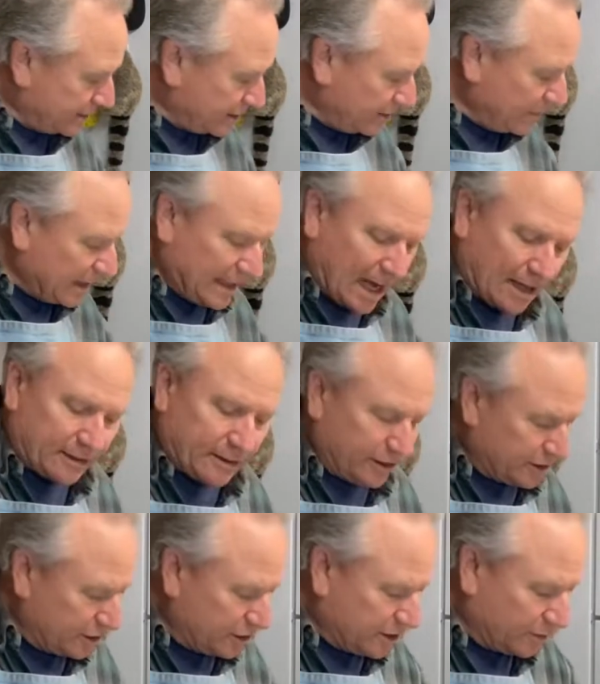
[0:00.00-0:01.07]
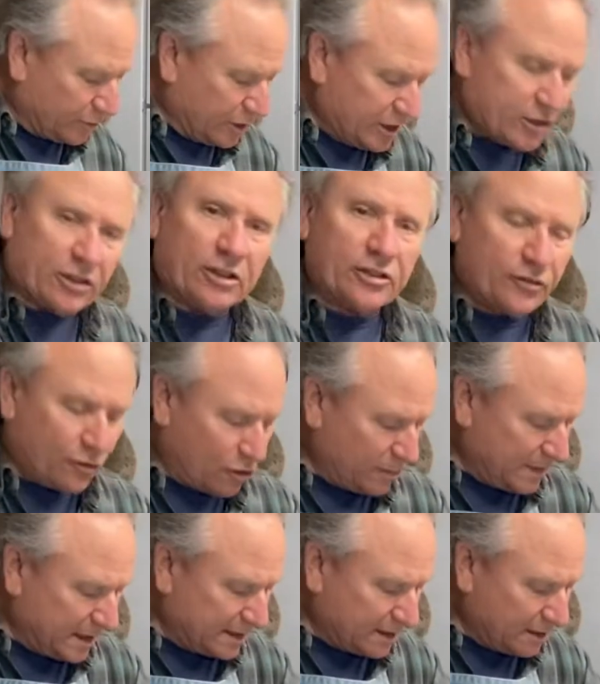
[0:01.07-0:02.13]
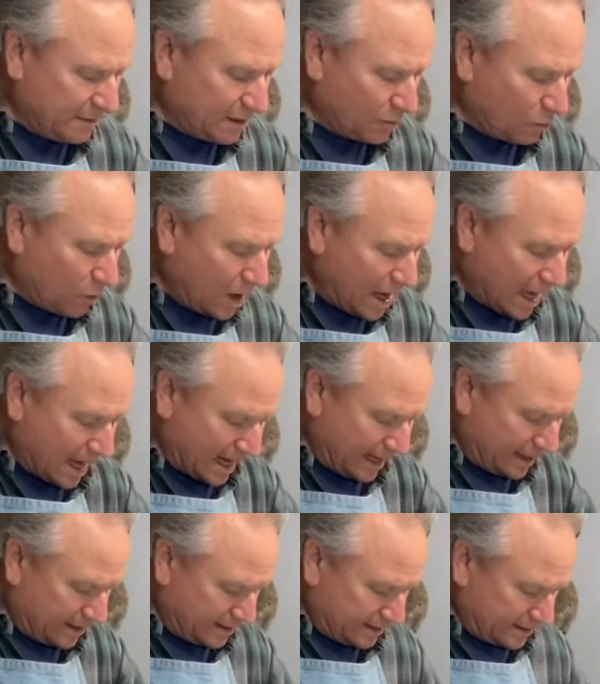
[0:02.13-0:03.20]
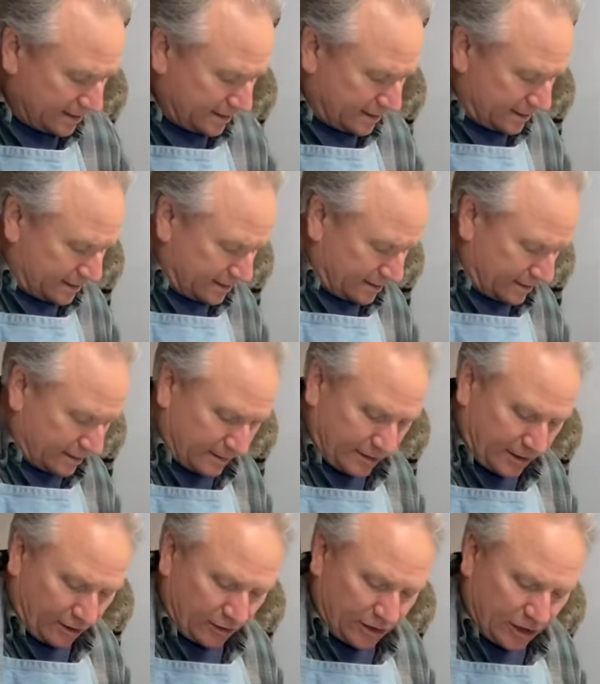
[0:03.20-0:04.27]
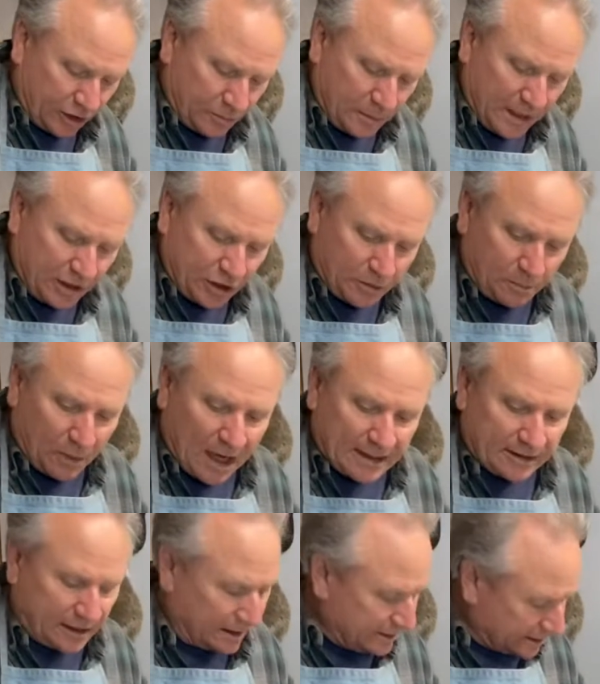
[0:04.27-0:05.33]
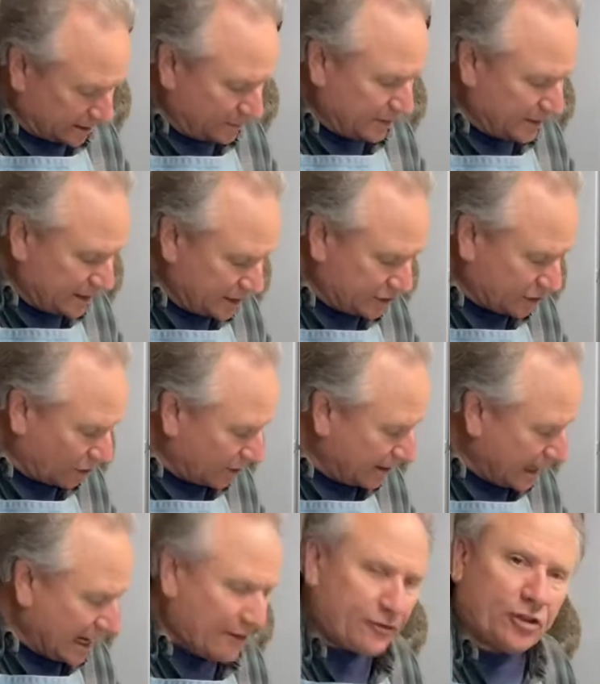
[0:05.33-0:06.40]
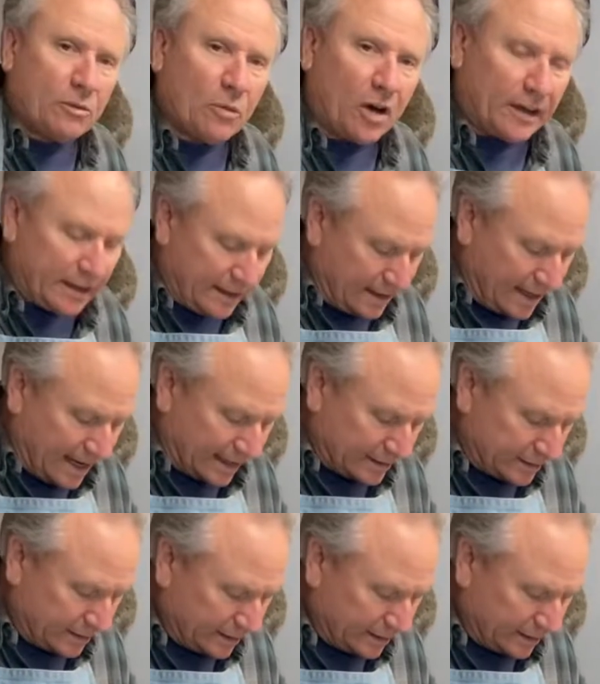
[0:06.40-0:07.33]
Somebody out there do some research for me and tell me why there's these big spots on some of these darn aftermarket necks.